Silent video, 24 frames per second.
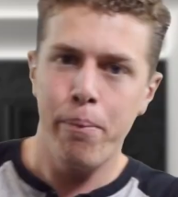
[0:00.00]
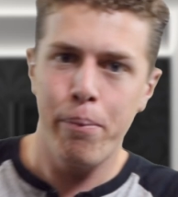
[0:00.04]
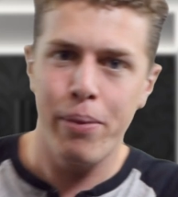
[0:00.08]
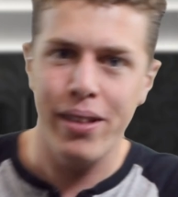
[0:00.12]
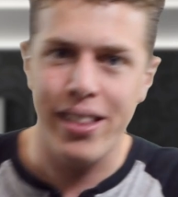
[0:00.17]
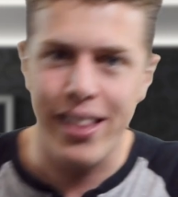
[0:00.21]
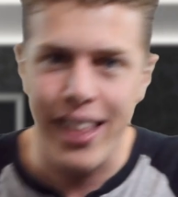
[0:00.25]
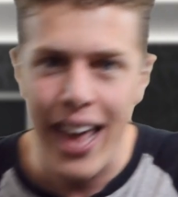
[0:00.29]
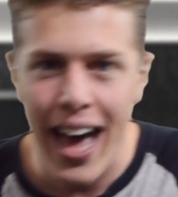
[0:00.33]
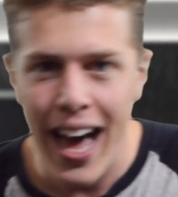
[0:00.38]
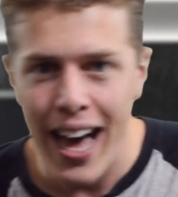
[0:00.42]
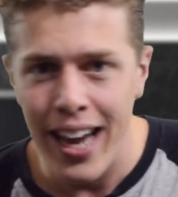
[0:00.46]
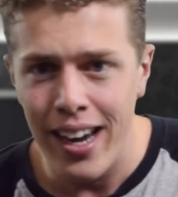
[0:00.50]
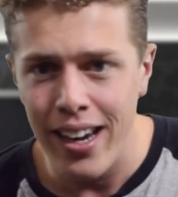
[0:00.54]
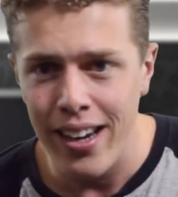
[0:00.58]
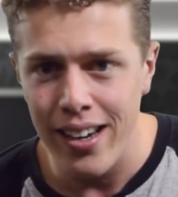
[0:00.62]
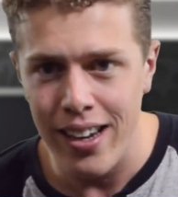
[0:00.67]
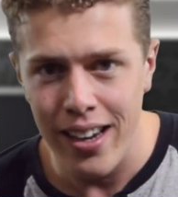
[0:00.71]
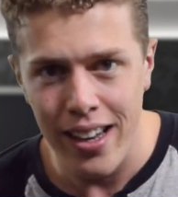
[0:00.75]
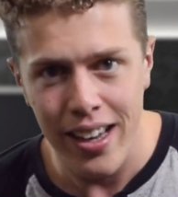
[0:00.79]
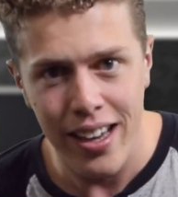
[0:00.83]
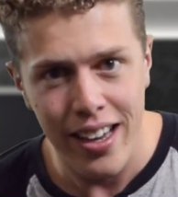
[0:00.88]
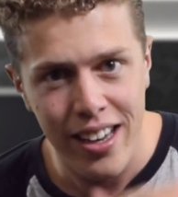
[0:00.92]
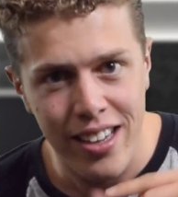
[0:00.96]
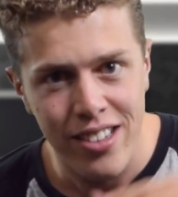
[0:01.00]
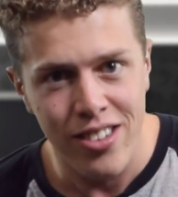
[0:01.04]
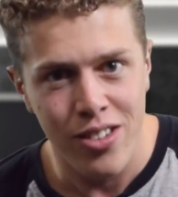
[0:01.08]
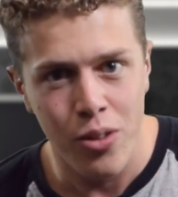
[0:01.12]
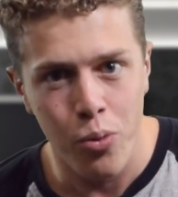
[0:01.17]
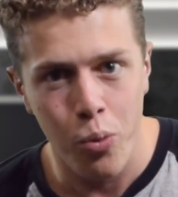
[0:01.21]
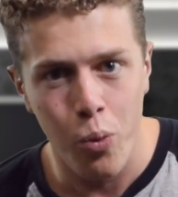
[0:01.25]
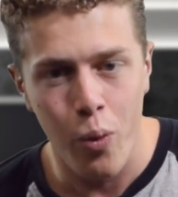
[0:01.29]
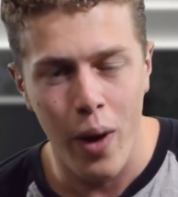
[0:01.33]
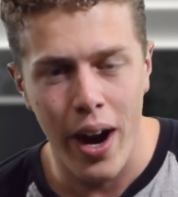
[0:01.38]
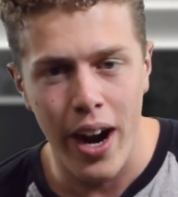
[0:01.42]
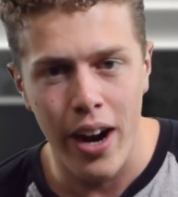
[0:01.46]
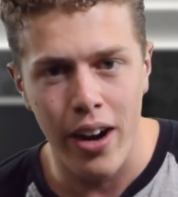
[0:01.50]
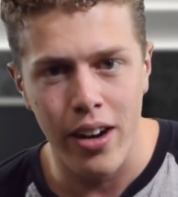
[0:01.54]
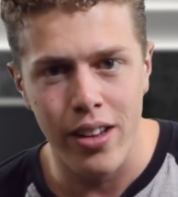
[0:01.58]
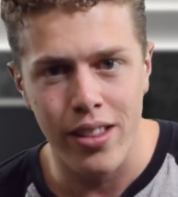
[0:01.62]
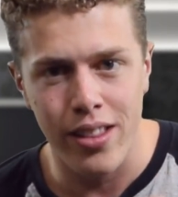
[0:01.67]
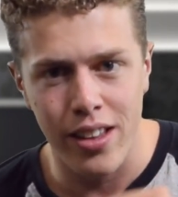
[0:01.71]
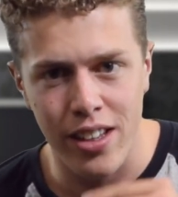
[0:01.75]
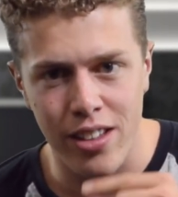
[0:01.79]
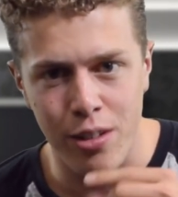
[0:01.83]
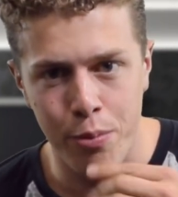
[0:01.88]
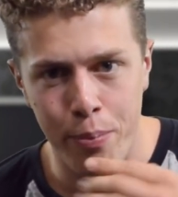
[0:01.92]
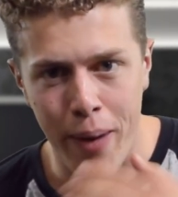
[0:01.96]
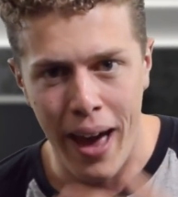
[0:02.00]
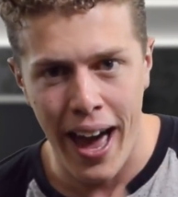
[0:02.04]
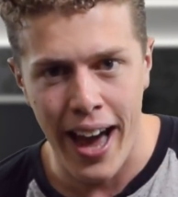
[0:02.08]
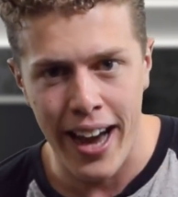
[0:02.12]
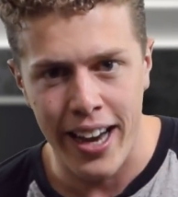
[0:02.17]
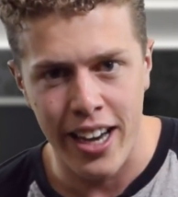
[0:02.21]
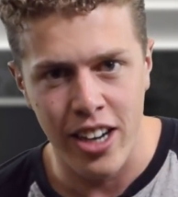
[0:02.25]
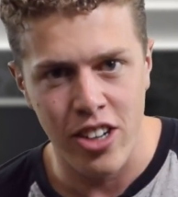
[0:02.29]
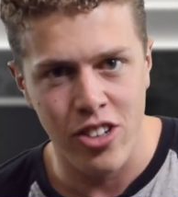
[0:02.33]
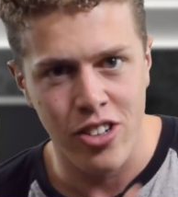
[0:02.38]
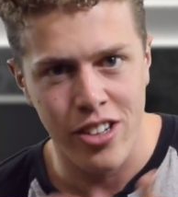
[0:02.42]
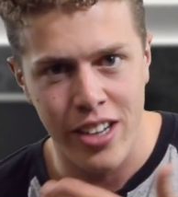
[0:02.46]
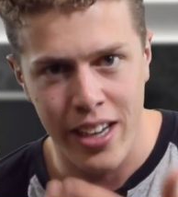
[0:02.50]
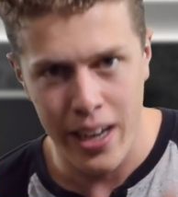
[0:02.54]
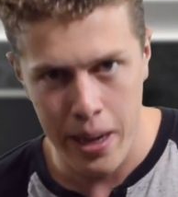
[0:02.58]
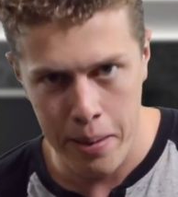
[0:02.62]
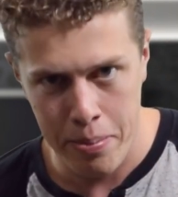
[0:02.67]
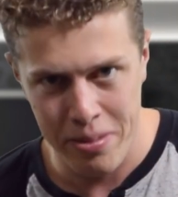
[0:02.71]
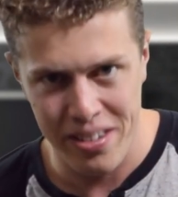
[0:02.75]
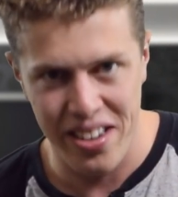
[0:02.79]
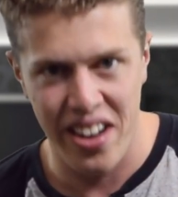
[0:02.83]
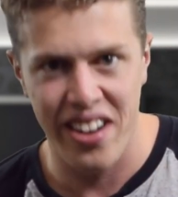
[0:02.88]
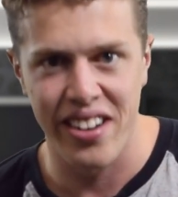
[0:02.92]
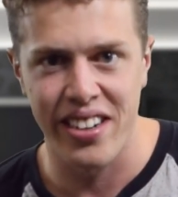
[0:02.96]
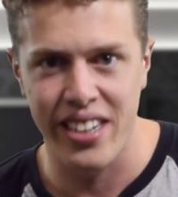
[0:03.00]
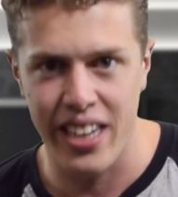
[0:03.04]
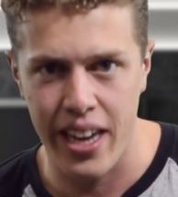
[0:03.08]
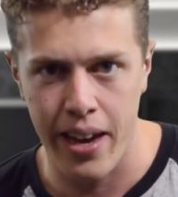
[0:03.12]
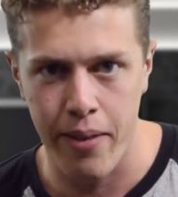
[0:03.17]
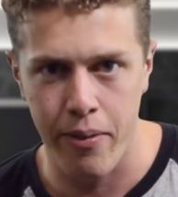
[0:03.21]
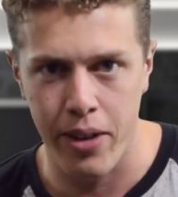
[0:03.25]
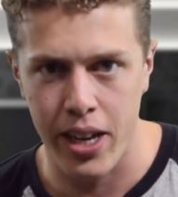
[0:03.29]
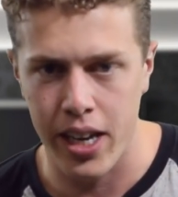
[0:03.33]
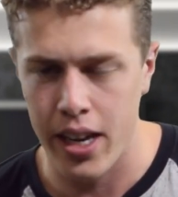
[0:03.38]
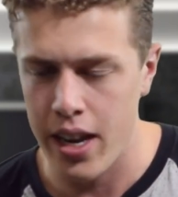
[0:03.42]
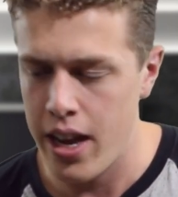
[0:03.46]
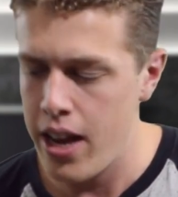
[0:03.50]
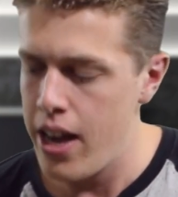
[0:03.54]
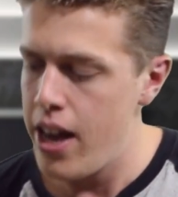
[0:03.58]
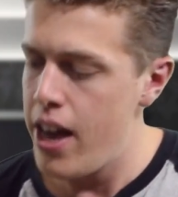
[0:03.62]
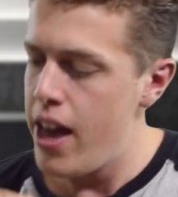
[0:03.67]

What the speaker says: But that isn't where this package keeps on giving.